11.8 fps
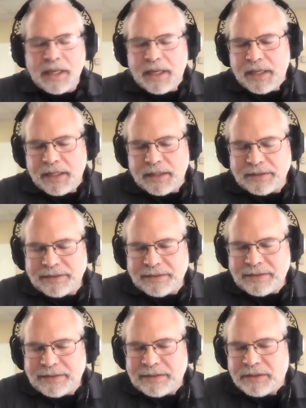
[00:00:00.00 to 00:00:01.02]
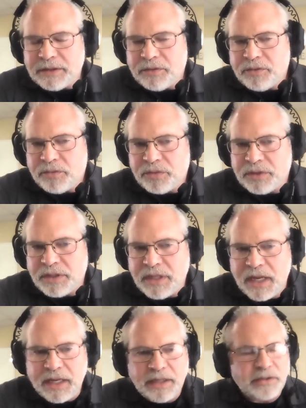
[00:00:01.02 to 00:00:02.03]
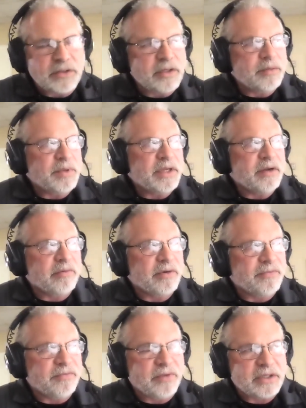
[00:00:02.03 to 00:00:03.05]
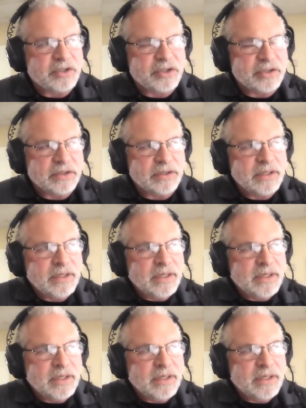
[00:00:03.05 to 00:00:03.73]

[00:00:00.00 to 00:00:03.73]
and today is going to be a reflection